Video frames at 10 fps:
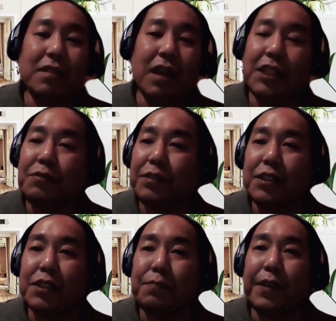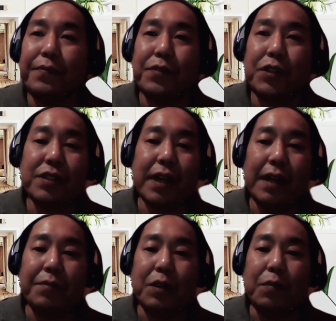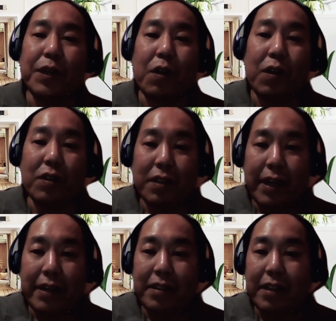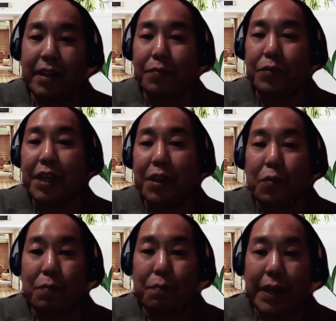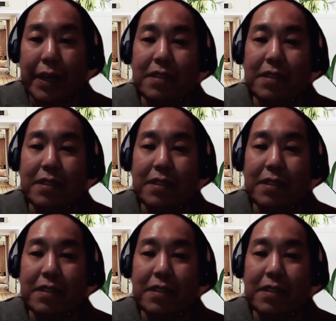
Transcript: This is my first time going online and working home base.